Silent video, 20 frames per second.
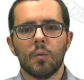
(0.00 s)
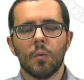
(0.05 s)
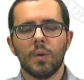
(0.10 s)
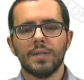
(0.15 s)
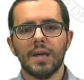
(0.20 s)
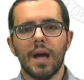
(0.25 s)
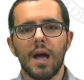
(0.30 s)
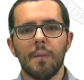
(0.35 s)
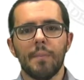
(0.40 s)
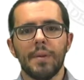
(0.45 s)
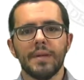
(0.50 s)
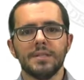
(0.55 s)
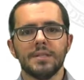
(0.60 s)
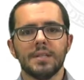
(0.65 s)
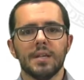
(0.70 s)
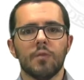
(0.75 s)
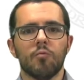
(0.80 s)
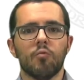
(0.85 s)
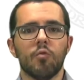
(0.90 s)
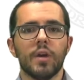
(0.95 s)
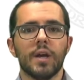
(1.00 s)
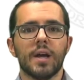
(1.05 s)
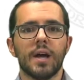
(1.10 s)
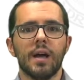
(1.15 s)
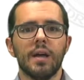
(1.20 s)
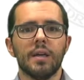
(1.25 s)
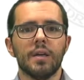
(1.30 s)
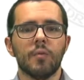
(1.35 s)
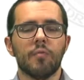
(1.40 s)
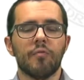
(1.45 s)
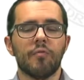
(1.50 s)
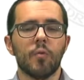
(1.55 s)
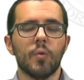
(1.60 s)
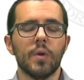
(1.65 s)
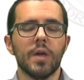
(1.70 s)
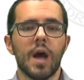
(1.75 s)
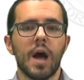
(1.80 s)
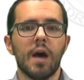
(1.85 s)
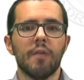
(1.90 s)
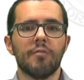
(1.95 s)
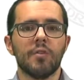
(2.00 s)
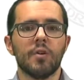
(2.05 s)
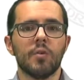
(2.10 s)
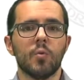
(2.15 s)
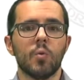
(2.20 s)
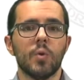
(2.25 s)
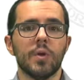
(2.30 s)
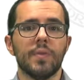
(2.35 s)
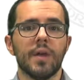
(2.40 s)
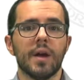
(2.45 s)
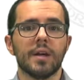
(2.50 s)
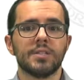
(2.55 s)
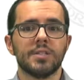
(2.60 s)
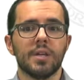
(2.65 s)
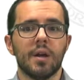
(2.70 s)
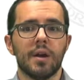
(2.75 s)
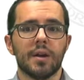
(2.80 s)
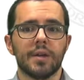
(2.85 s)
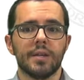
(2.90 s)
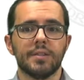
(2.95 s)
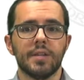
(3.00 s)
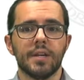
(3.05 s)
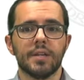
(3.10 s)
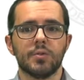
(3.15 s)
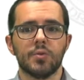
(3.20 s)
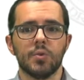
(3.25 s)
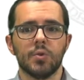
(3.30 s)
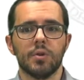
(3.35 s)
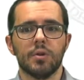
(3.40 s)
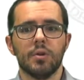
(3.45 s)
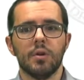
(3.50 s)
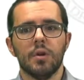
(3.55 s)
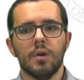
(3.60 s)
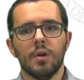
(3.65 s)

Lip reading: What happens if we have Redux architecture?